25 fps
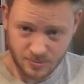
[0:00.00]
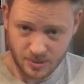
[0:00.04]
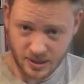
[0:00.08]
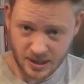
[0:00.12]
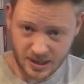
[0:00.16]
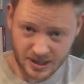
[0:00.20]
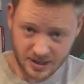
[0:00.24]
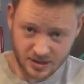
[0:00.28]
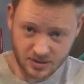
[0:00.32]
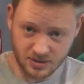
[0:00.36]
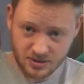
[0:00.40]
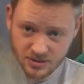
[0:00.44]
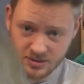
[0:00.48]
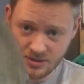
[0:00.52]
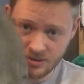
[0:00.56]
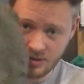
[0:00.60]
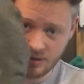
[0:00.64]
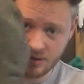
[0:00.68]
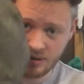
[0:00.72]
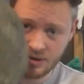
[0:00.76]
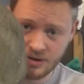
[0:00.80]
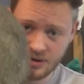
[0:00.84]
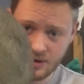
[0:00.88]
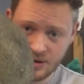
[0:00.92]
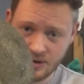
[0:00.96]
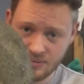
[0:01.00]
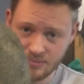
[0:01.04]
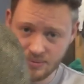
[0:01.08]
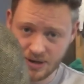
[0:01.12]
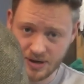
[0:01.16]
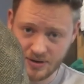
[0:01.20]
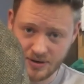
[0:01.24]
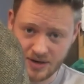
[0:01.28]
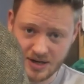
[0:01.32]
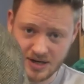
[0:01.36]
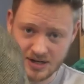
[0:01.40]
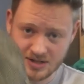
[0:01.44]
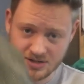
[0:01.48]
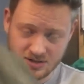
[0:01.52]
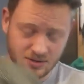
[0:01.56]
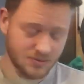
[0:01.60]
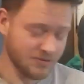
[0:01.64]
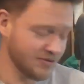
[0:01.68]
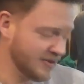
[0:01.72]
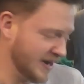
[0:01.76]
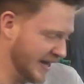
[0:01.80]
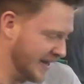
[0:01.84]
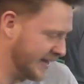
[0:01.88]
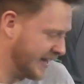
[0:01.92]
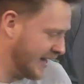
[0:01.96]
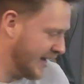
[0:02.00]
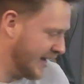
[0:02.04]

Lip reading: putting on my granddad's old flat